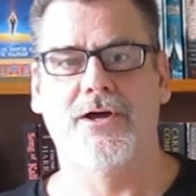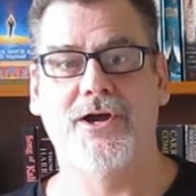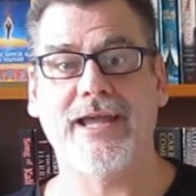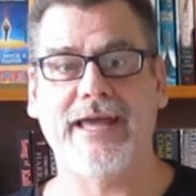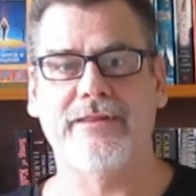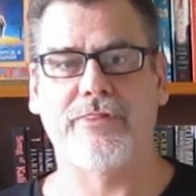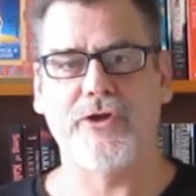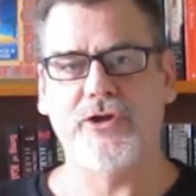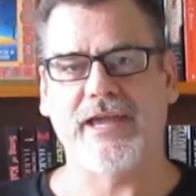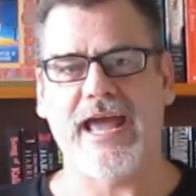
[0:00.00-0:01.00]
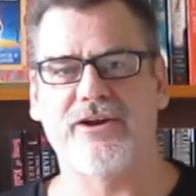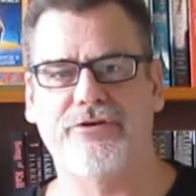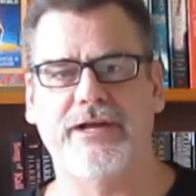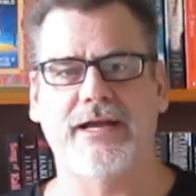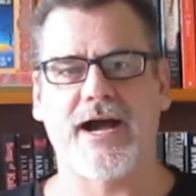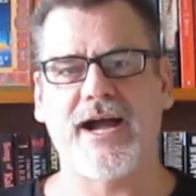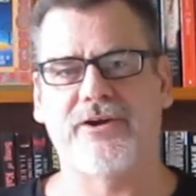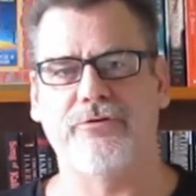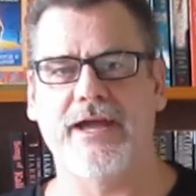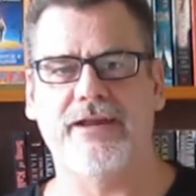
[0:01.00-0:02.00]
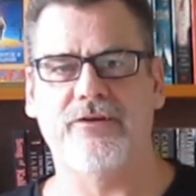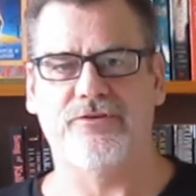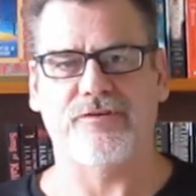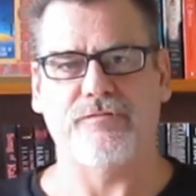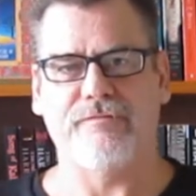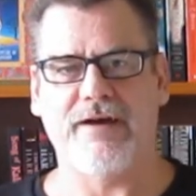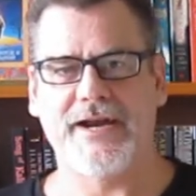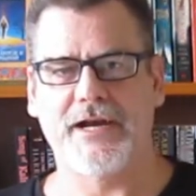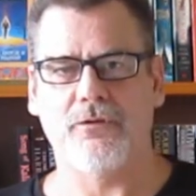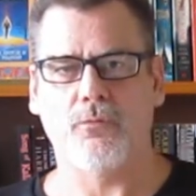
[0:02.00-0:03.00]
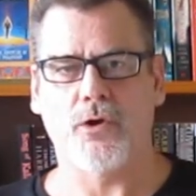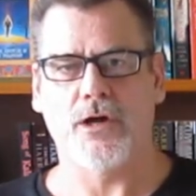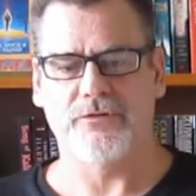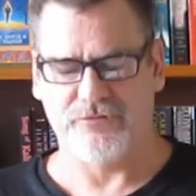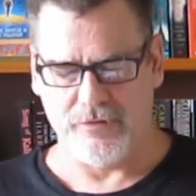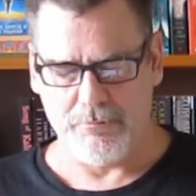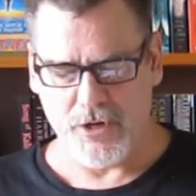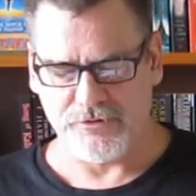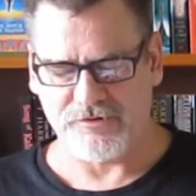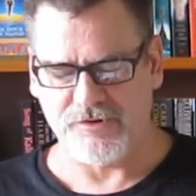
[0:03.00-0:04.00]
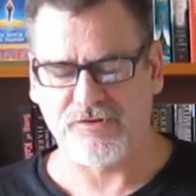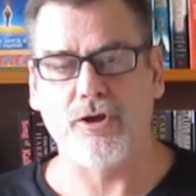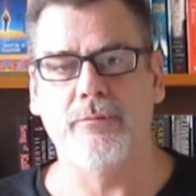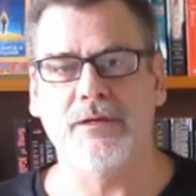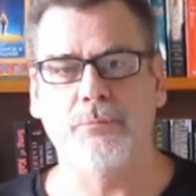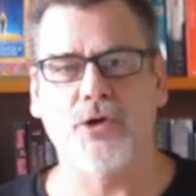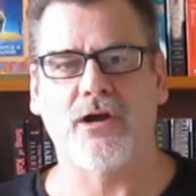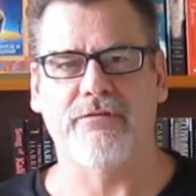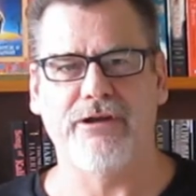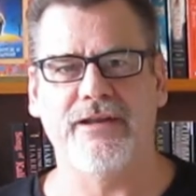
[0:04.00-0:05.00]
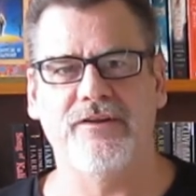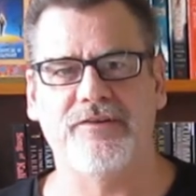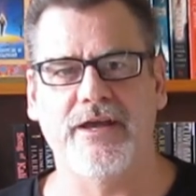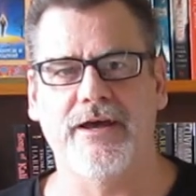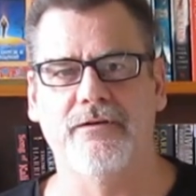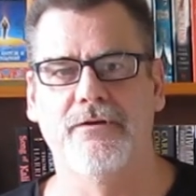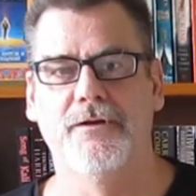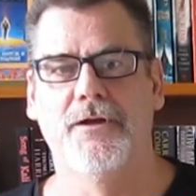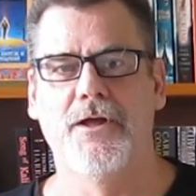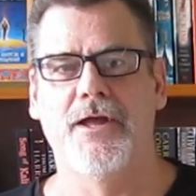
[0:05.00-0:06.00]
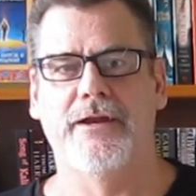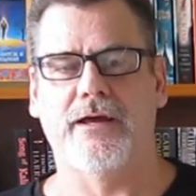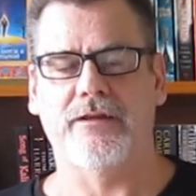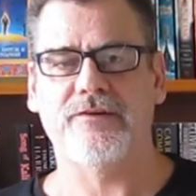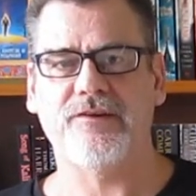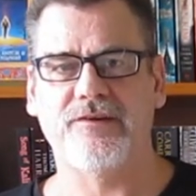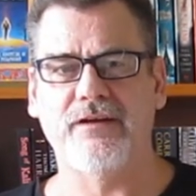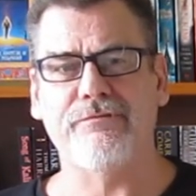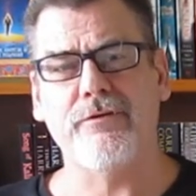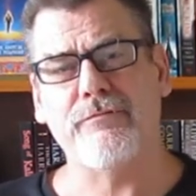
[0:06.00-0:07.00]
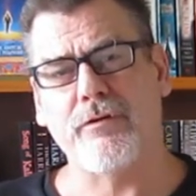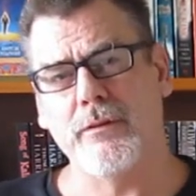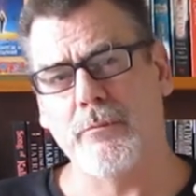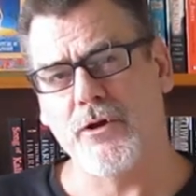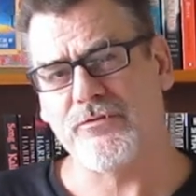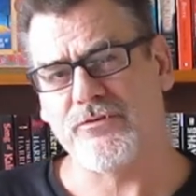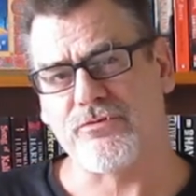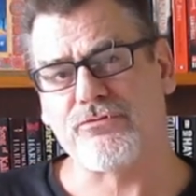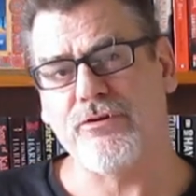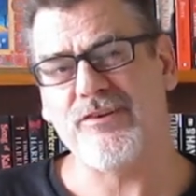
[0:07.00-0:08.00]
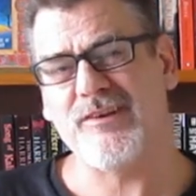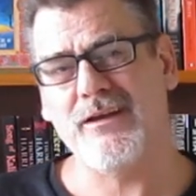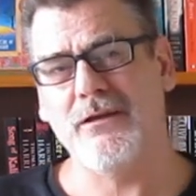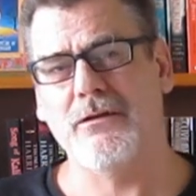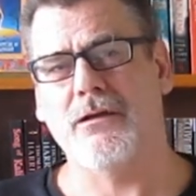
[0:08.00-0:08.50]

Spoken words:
Okay, the third category I created just for fun was the most disturbing book I've read this year. Now, this is different from the most distressing.